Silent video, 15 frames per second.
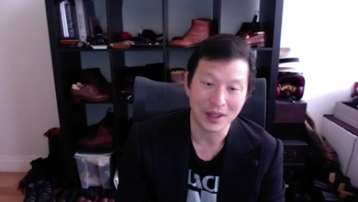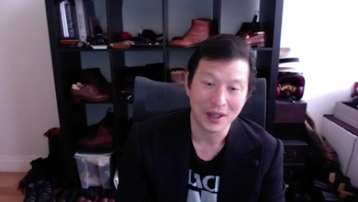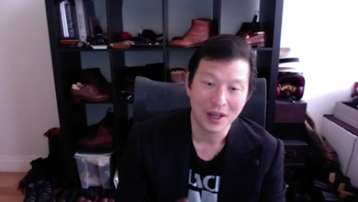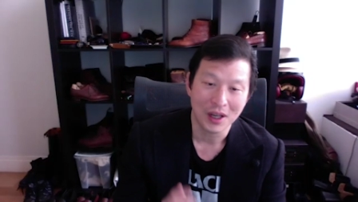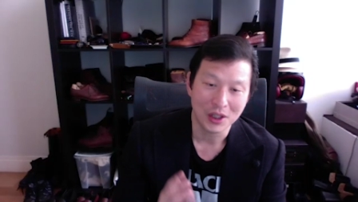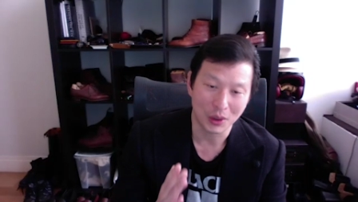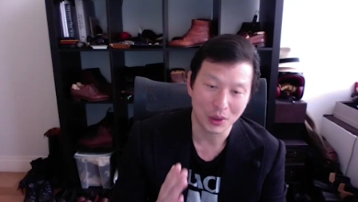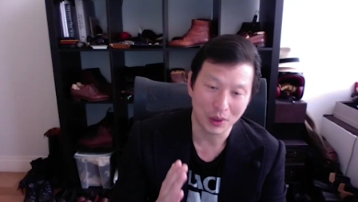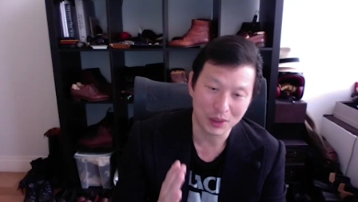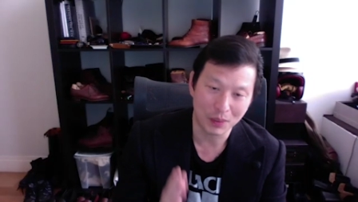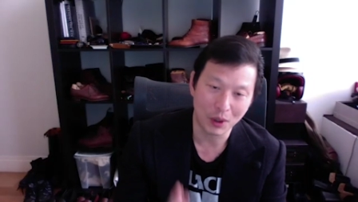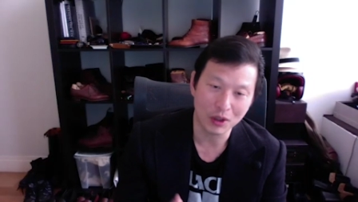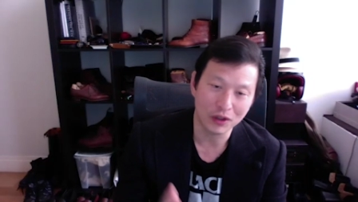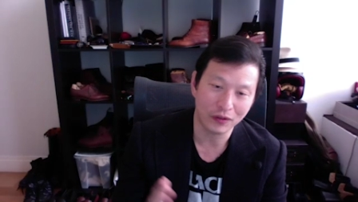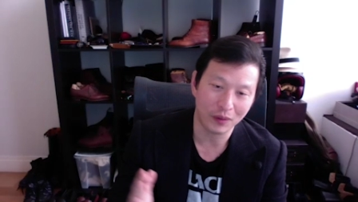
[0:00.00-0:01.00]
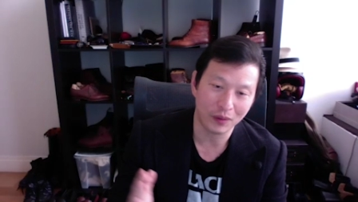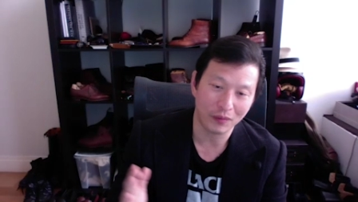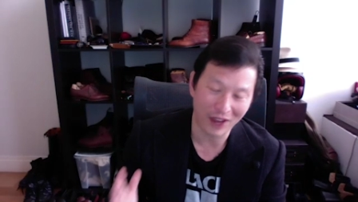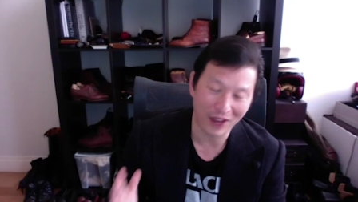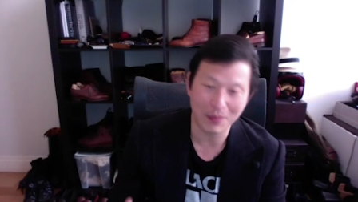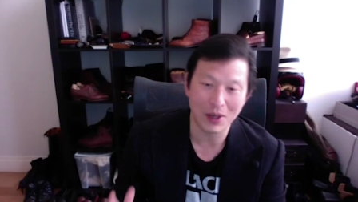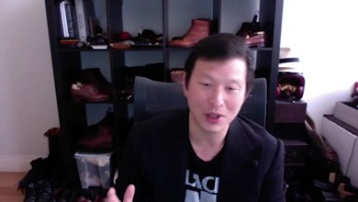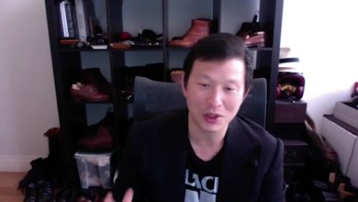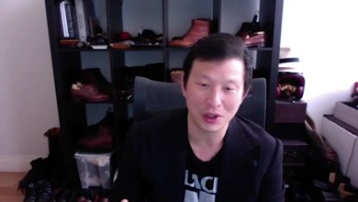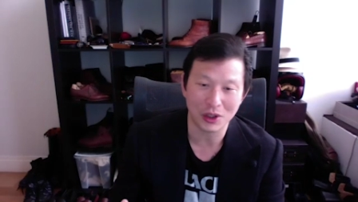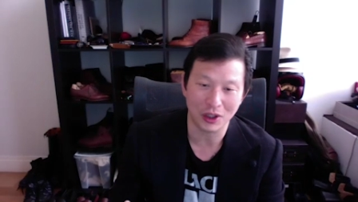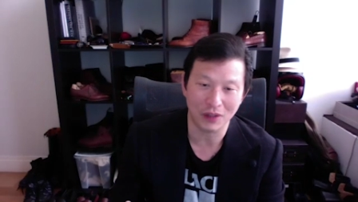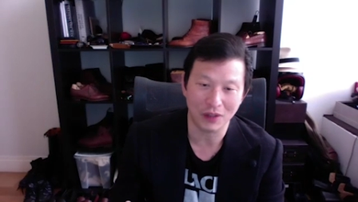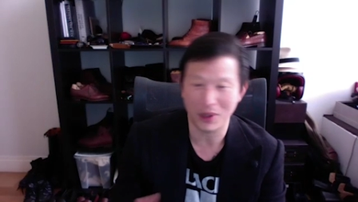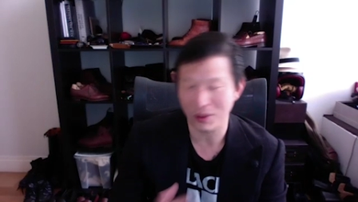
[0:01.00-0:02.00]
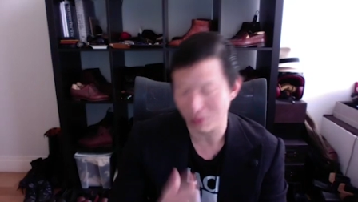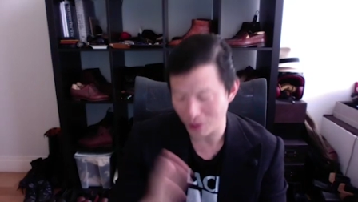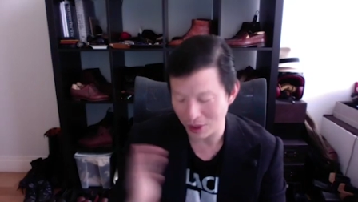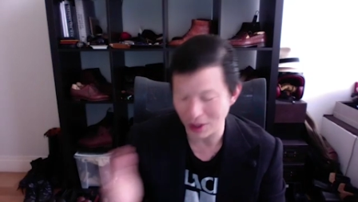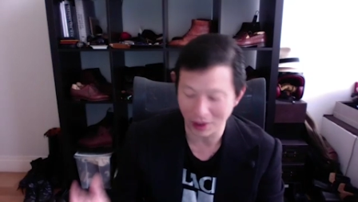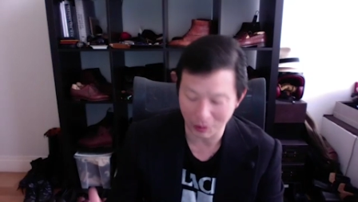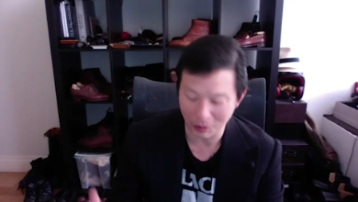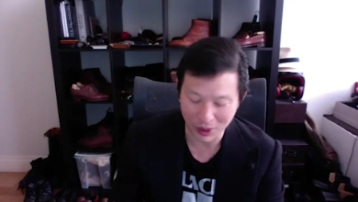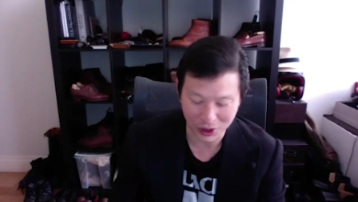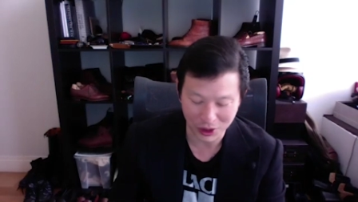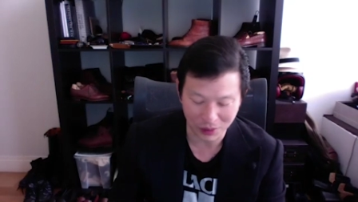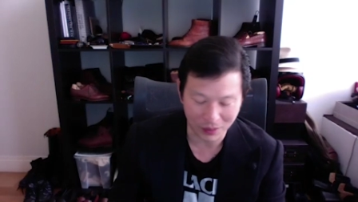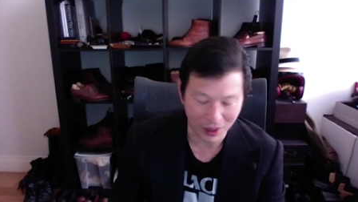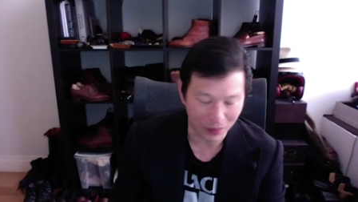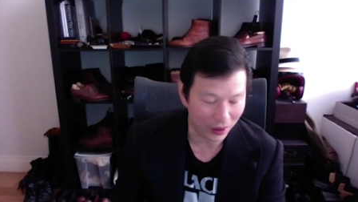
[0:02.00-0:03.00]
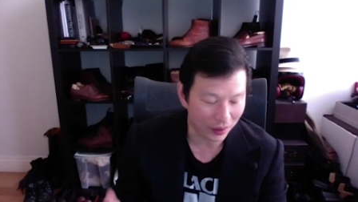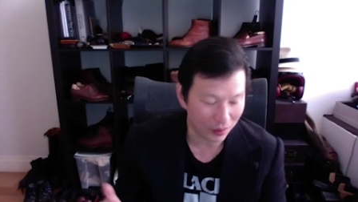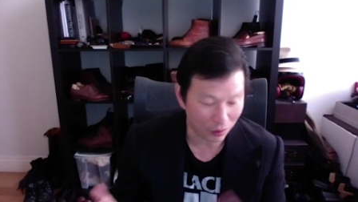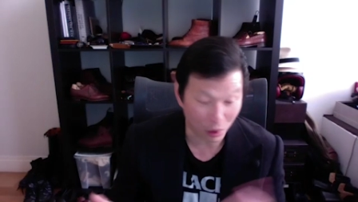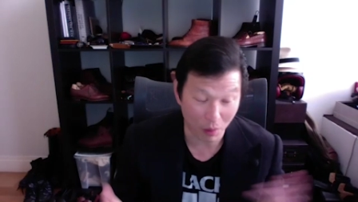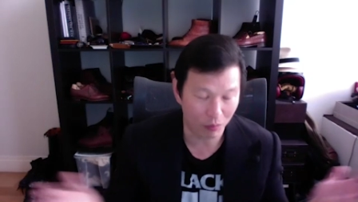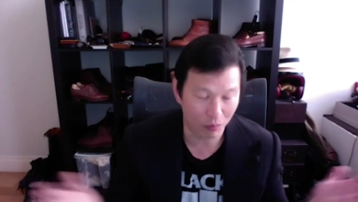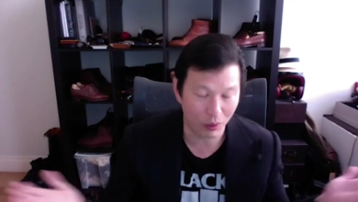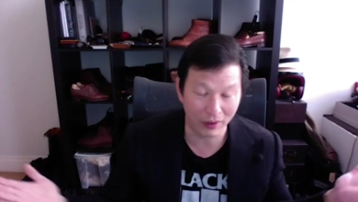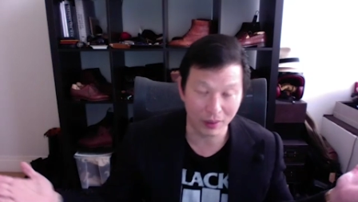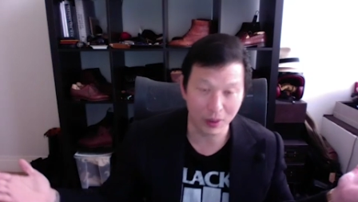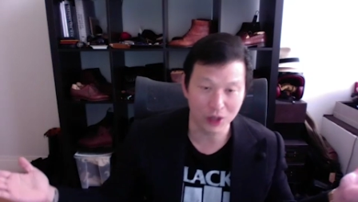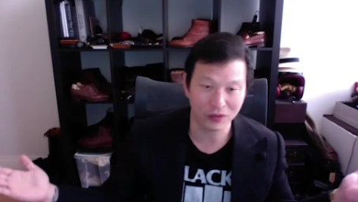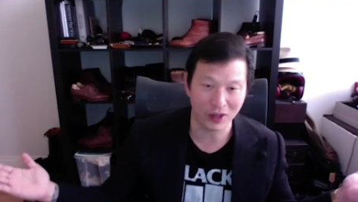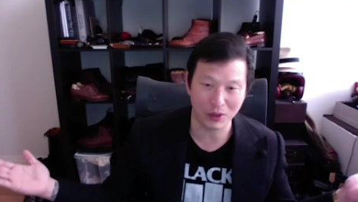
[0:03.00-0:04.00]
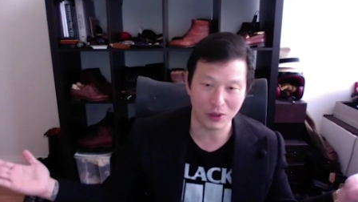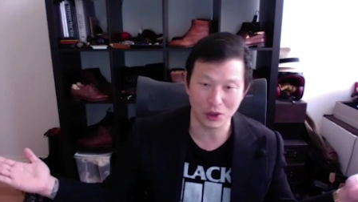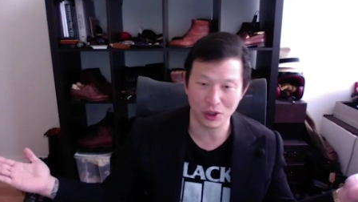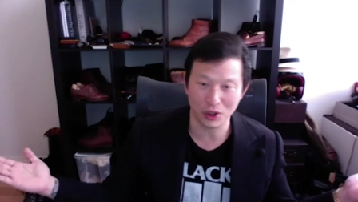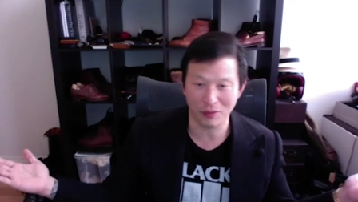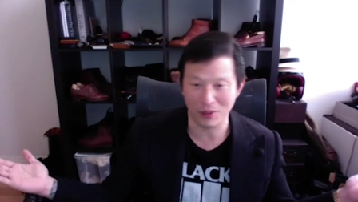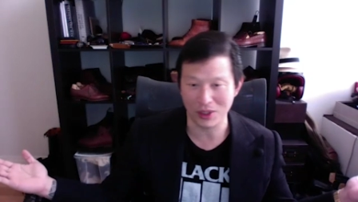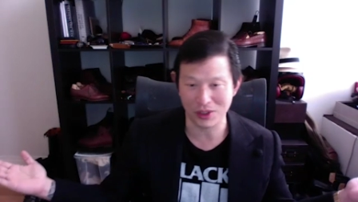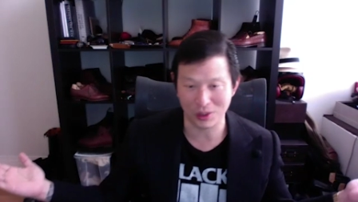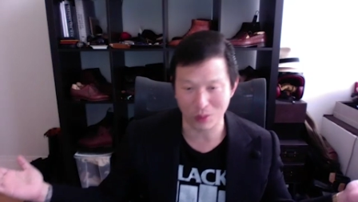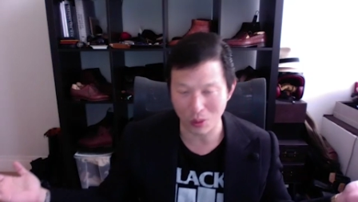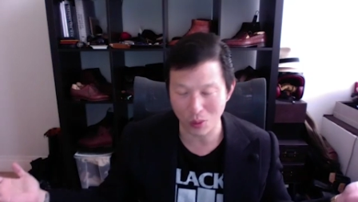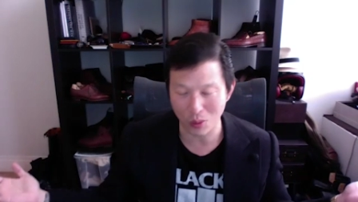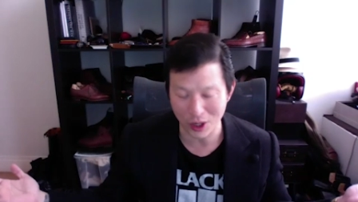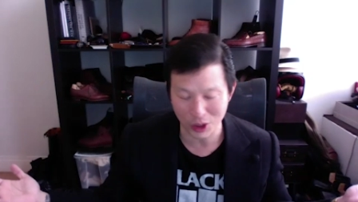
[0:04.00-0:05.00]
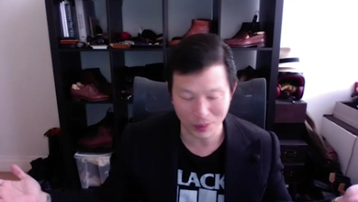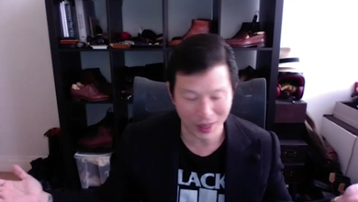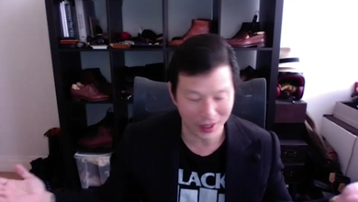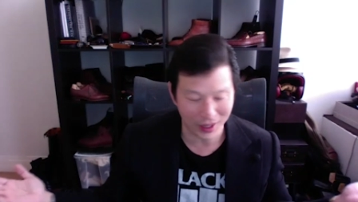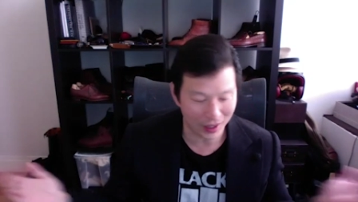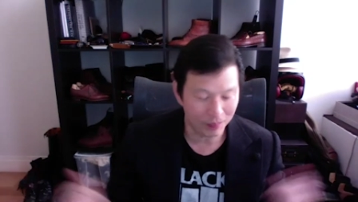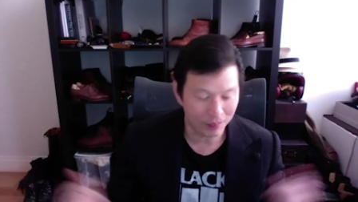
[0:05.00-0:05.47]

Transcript: So its most famous achievement re- in recent memory, well, one of the most famous achievements in, in, watchmaking